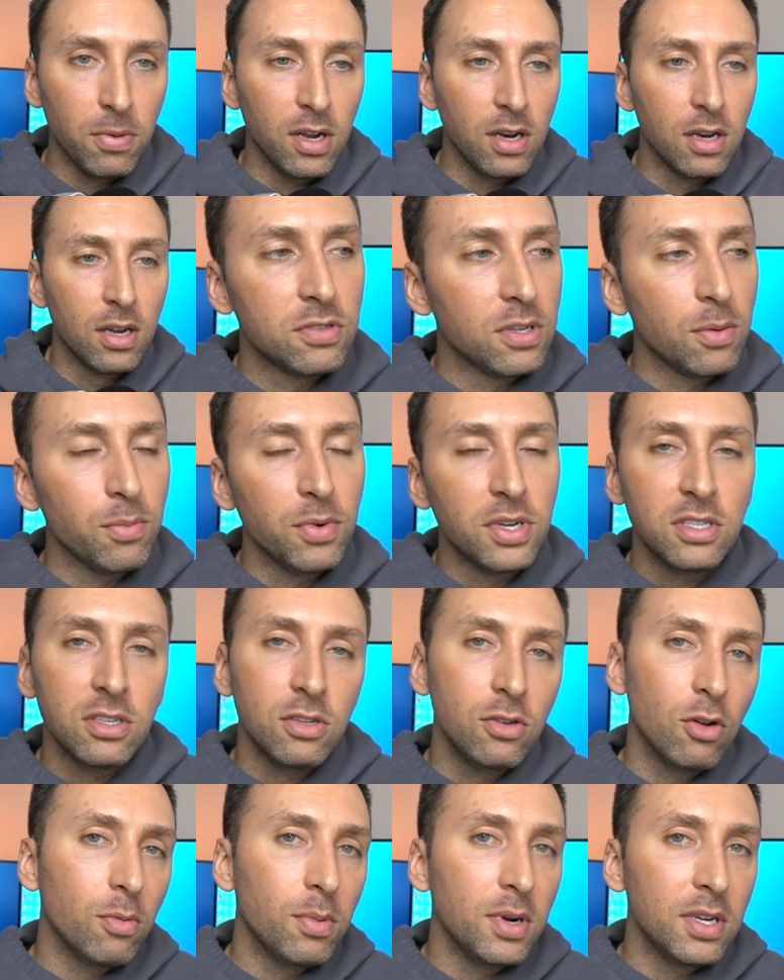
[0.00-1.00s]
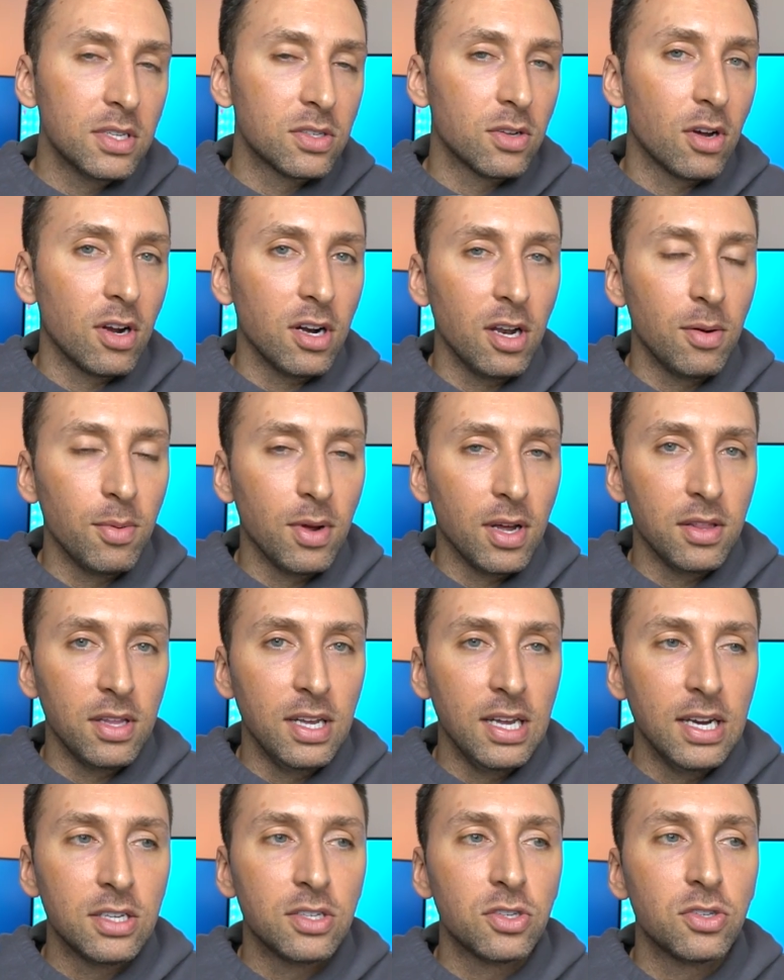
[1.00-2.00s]
But for some reason, nobody's talking about
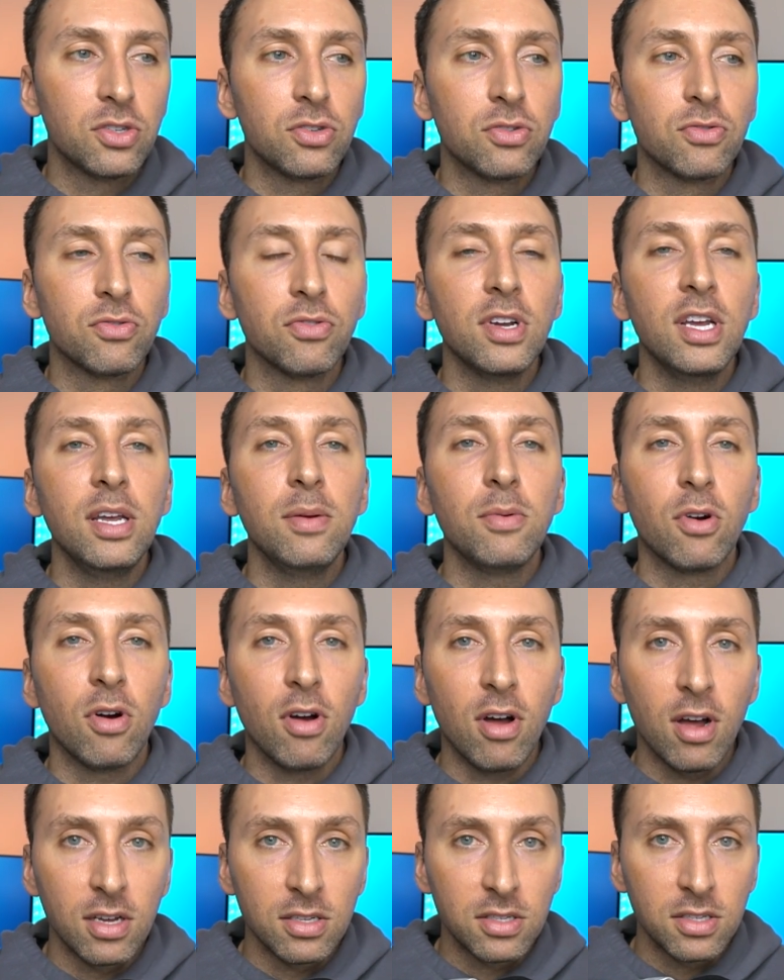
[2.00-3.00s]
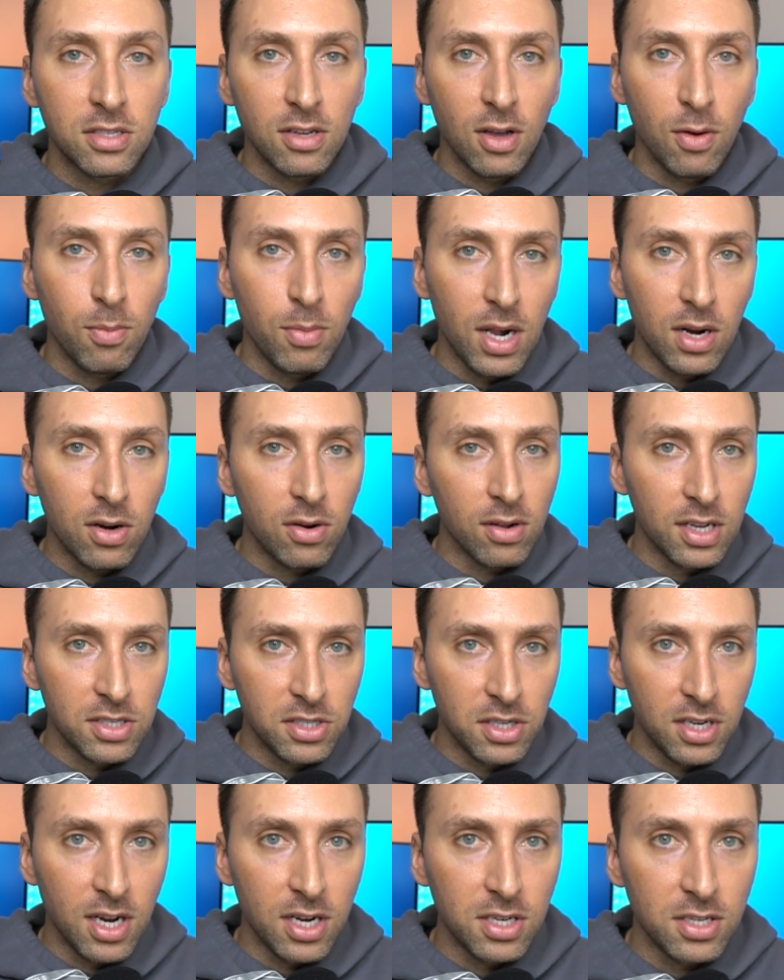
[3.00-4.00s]
the extreme costs of medical
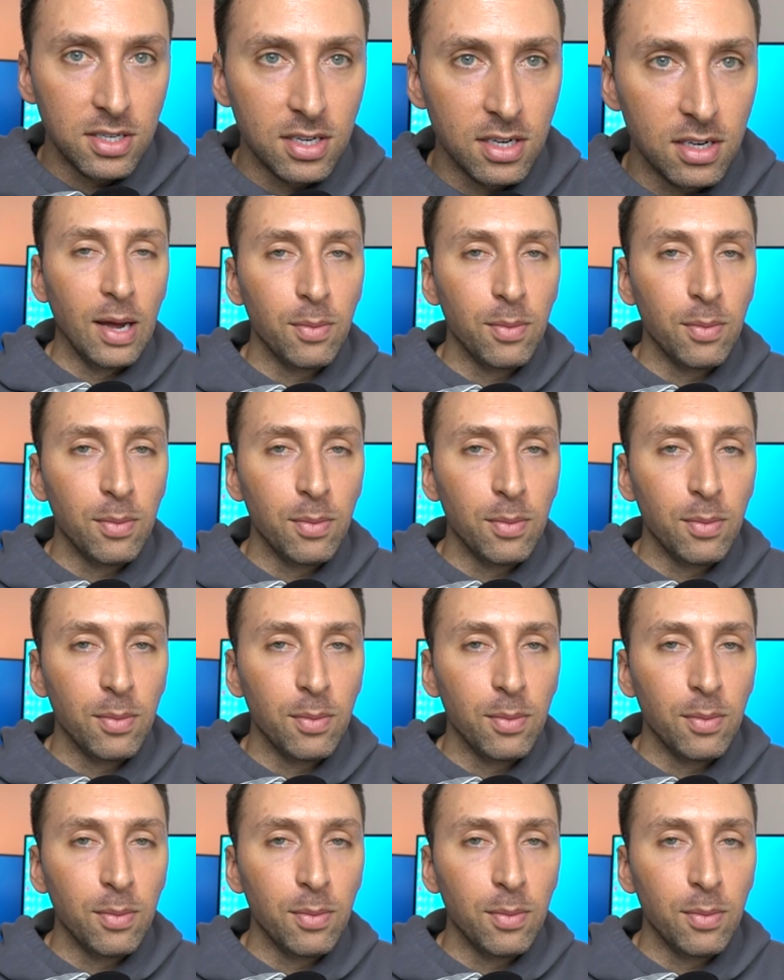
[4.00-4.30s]
education.